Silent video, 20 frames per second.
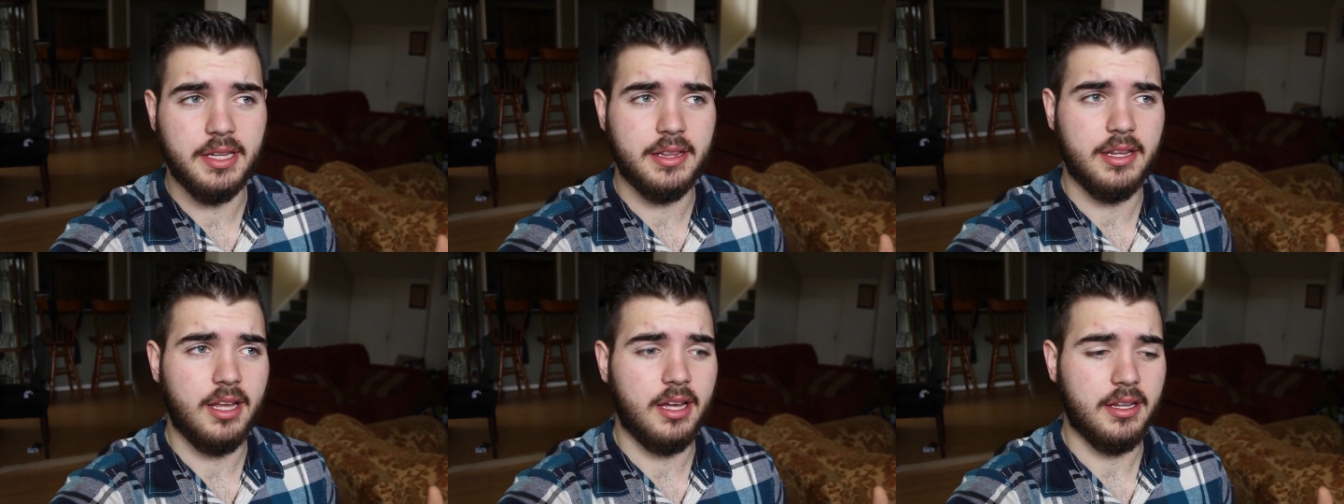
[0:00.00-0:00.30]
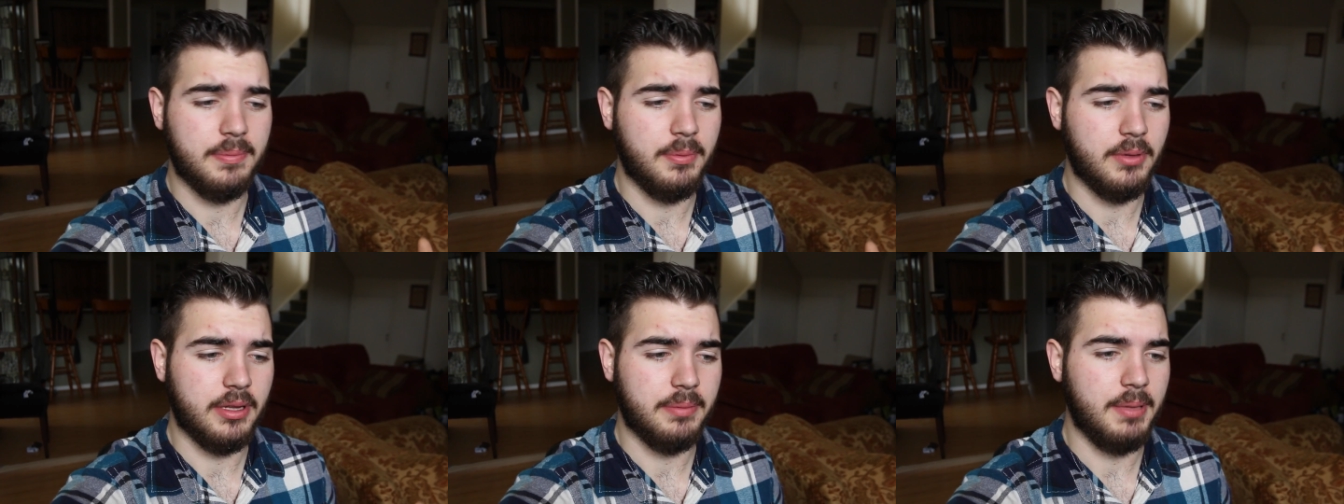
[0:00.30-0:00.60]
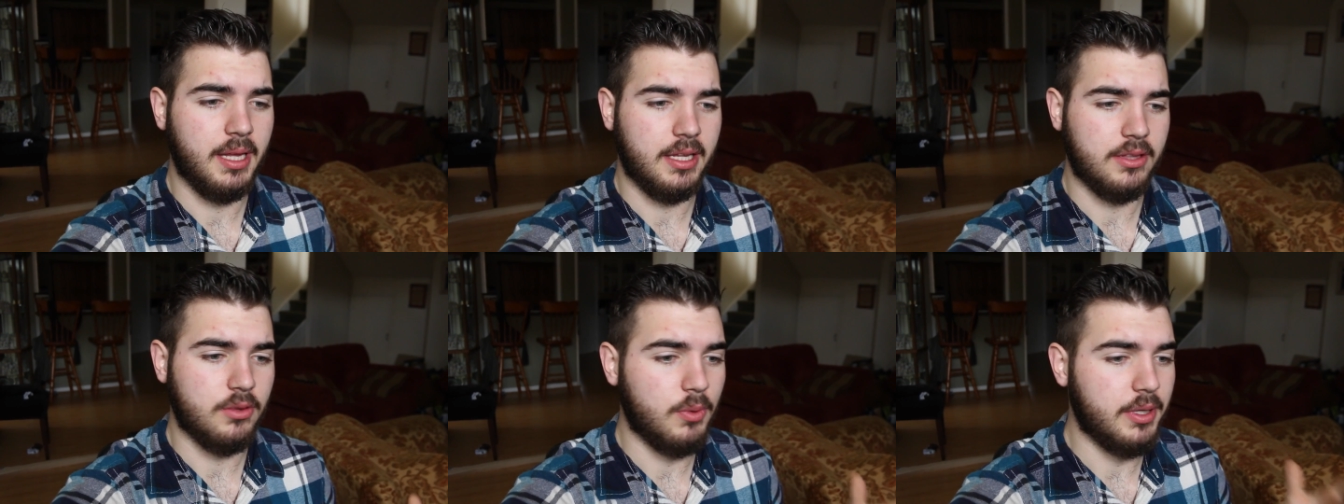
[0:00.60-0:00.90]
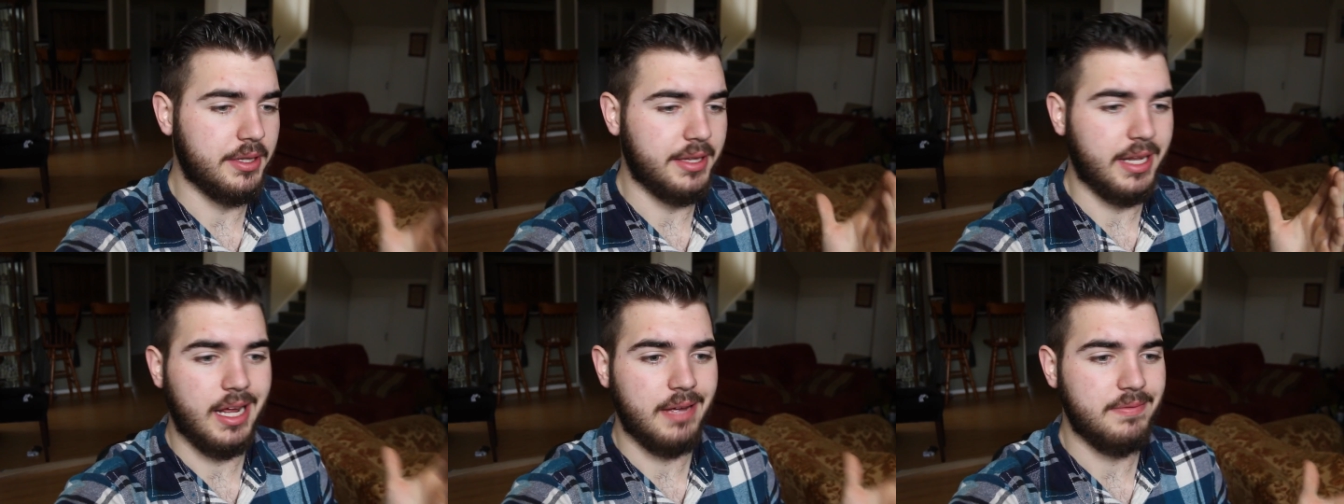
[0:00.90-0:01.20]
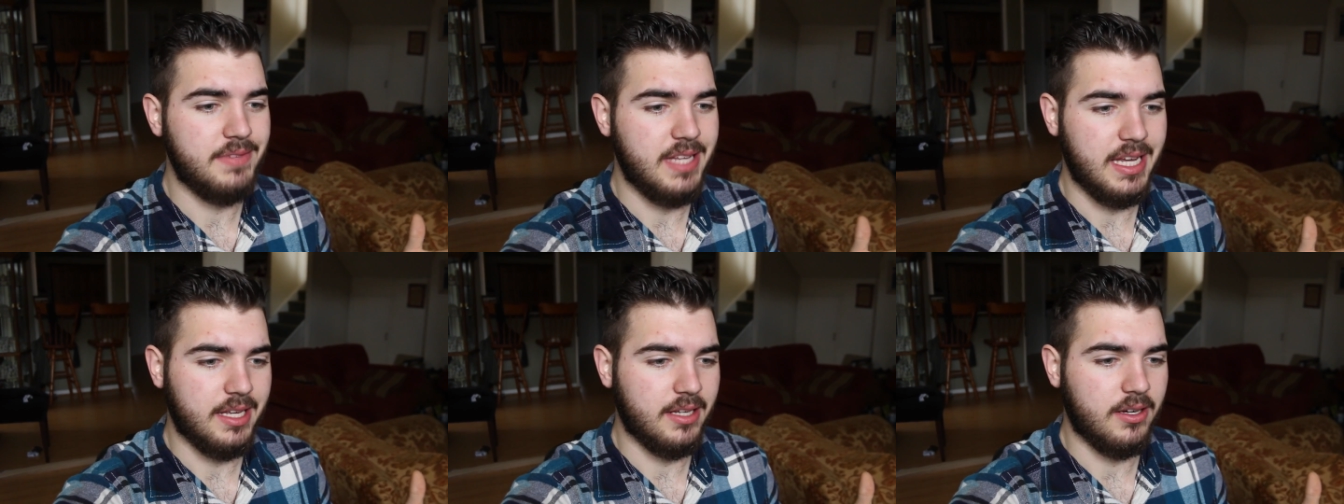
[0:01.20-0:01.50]
It's not supposed to be like the ones that
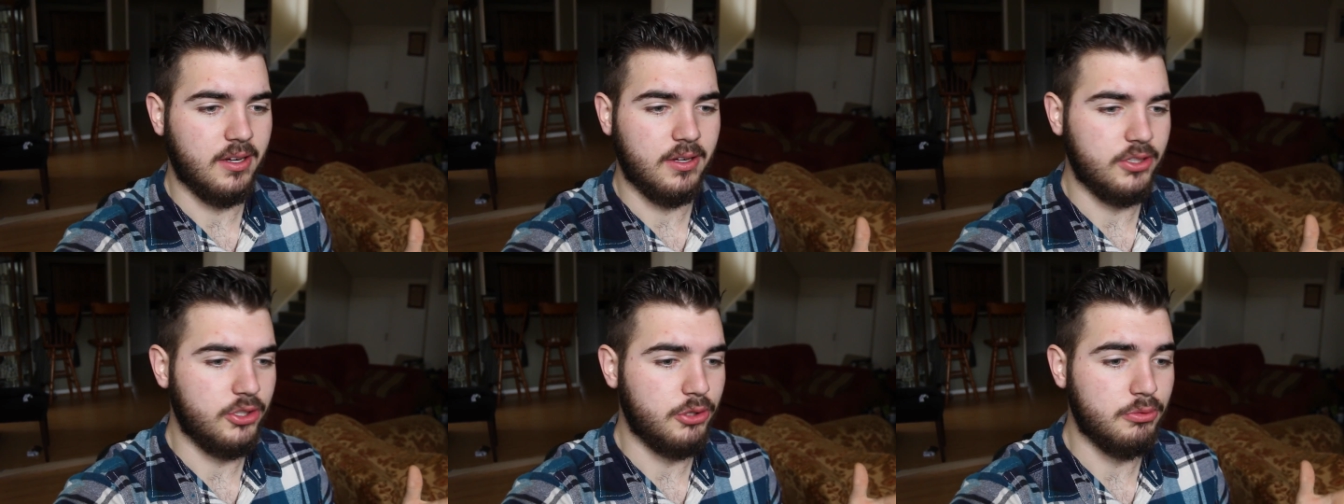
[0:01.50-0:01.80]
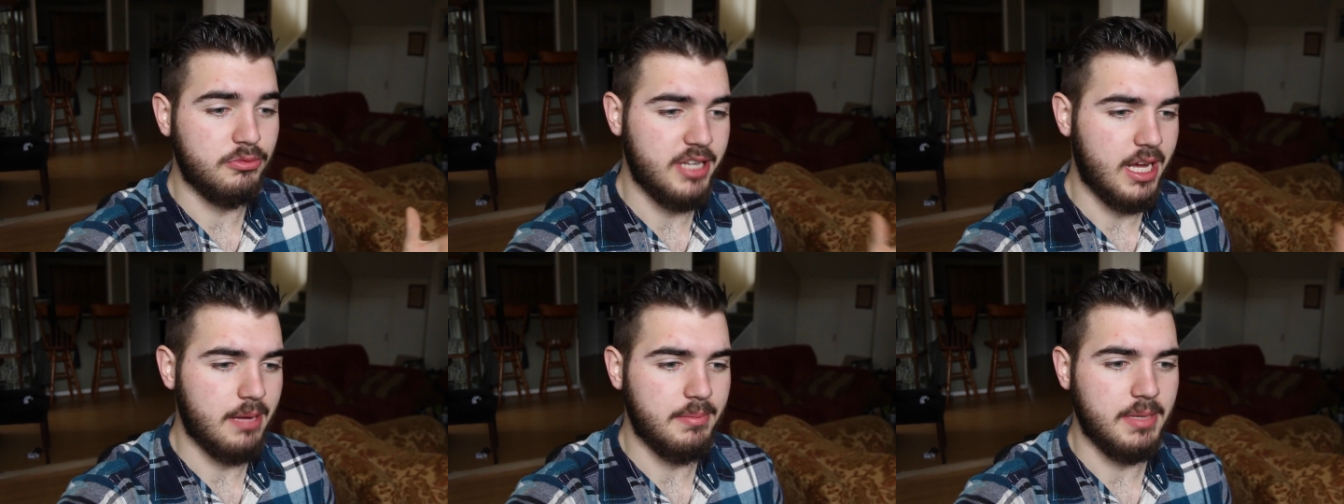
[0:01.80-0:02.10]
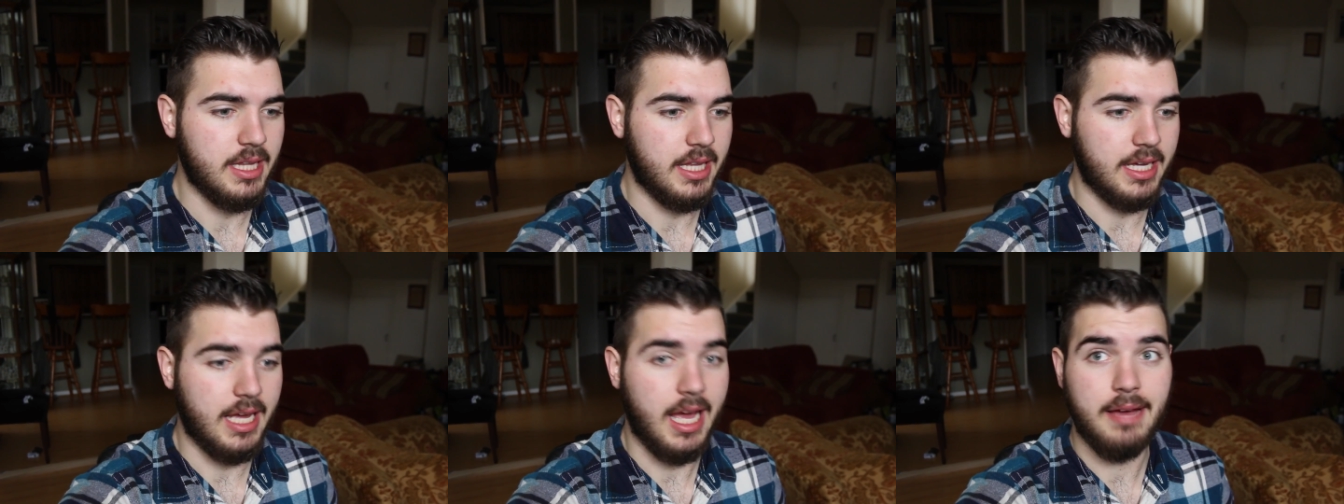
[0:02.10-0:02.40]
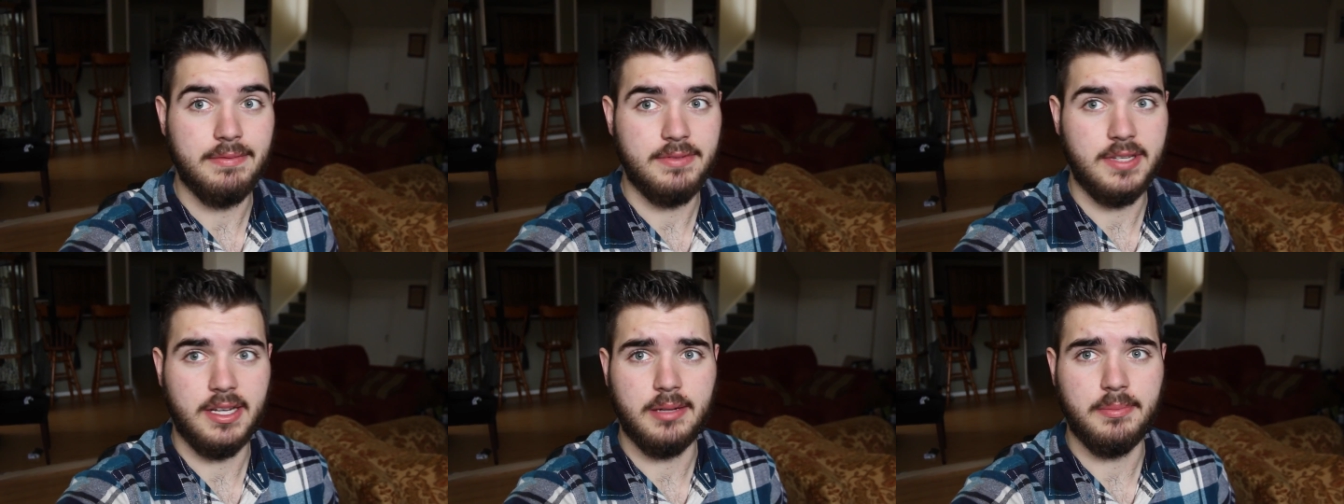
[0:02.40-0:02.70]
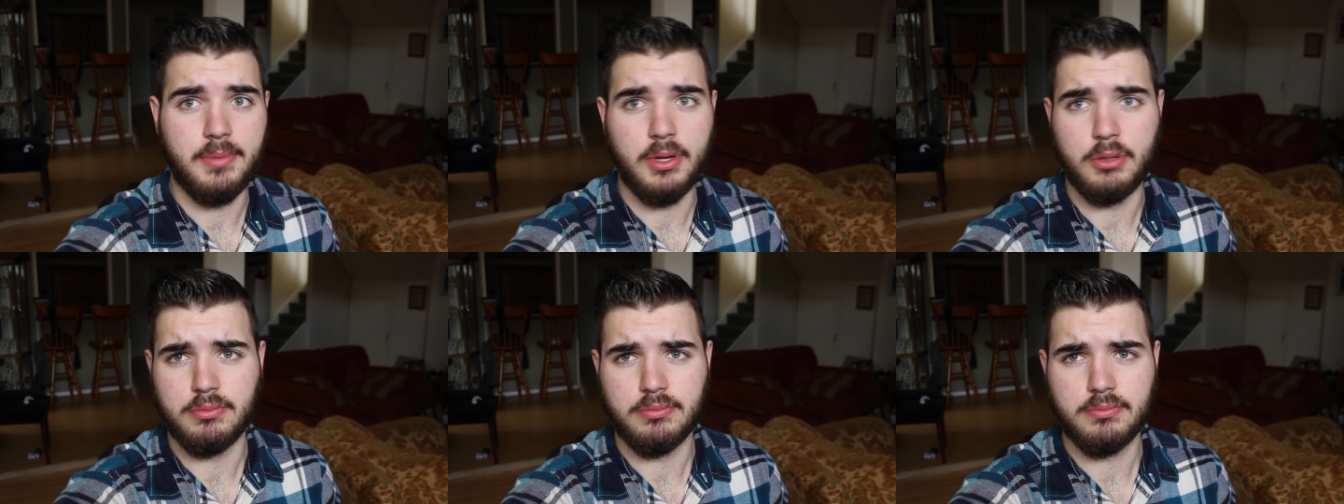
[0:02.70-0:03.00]
I've taken on Udemy. Like, I've done
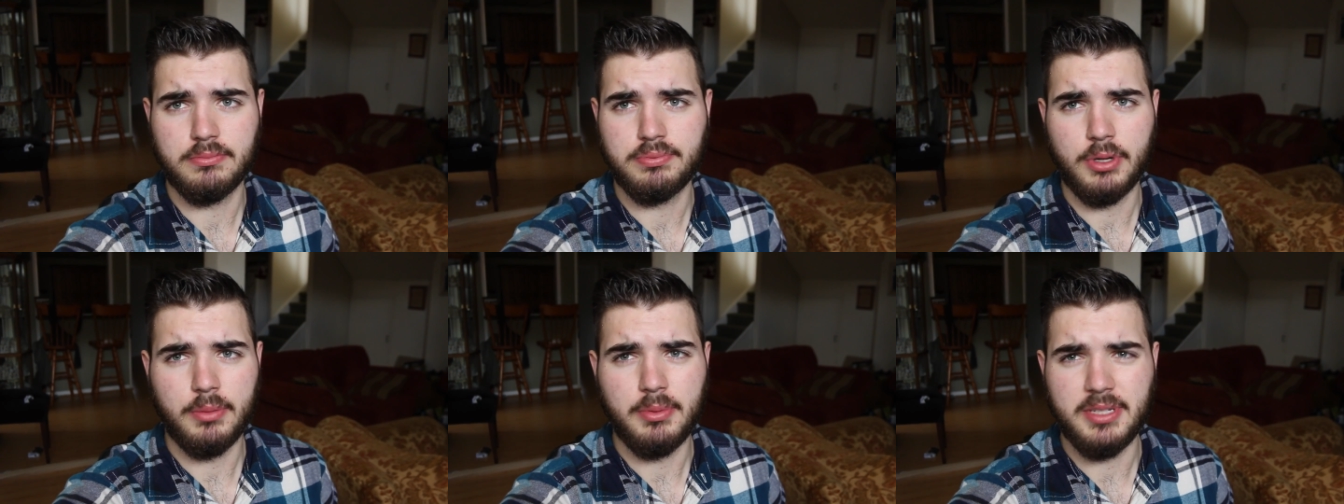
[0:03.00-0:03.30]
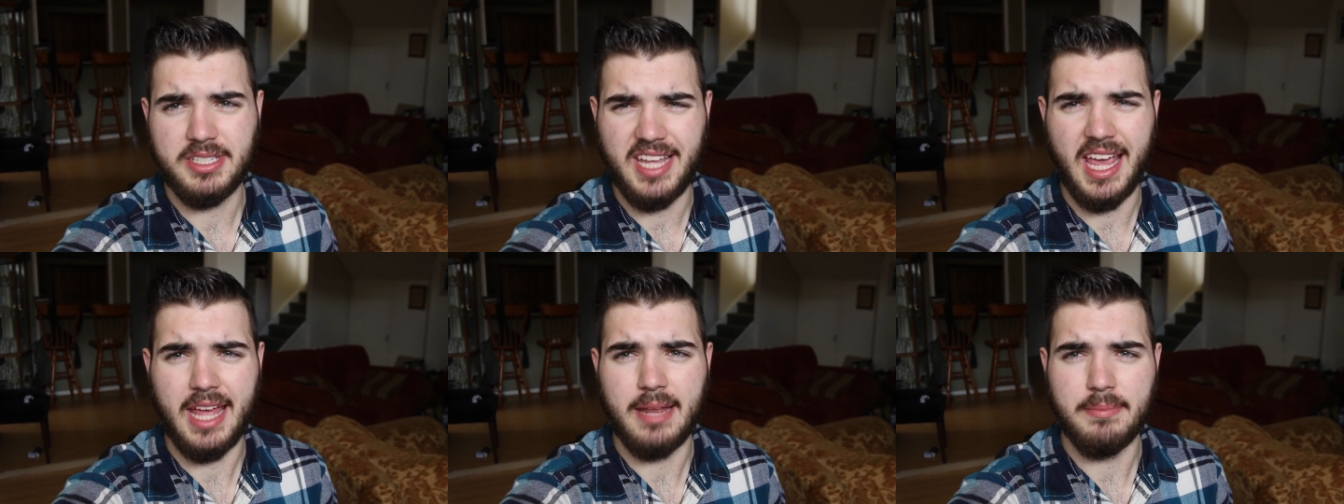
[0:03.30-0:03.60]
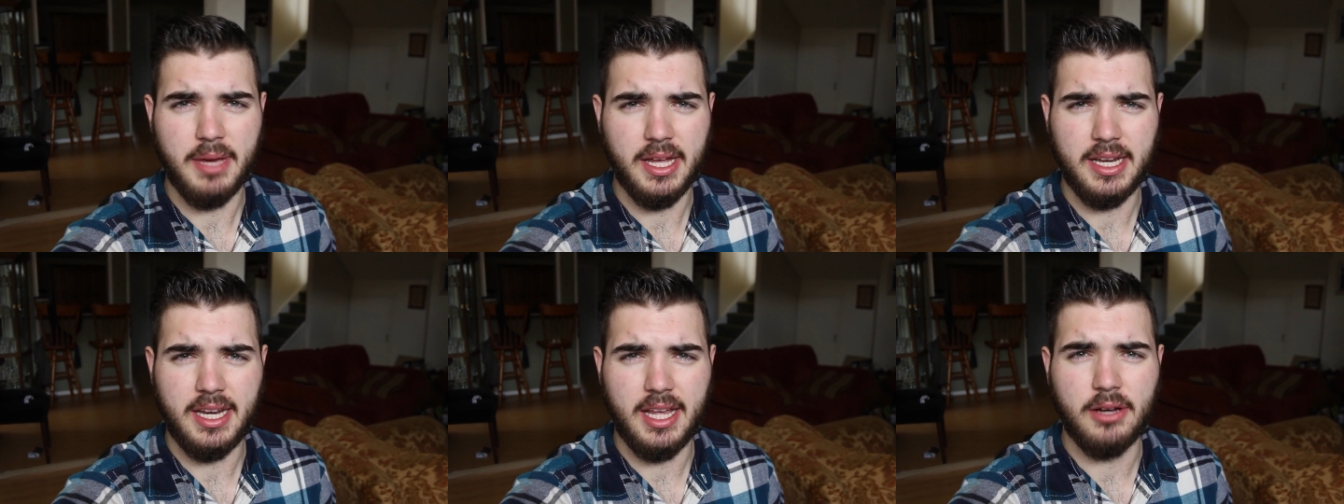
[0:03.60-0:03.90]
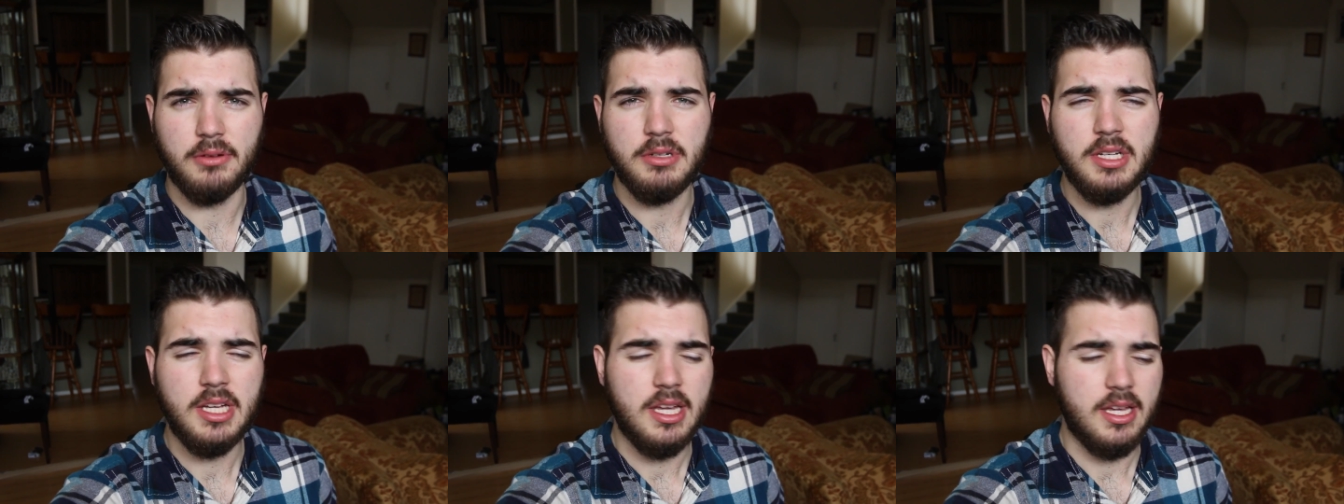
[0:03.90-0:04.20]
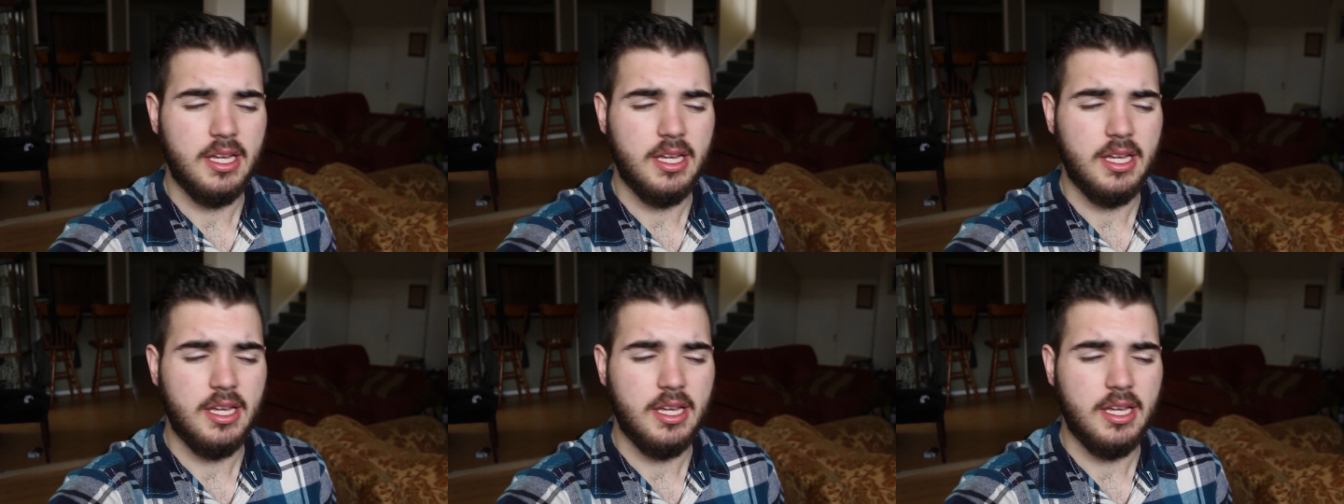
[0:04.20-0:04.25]
about probably 10 by now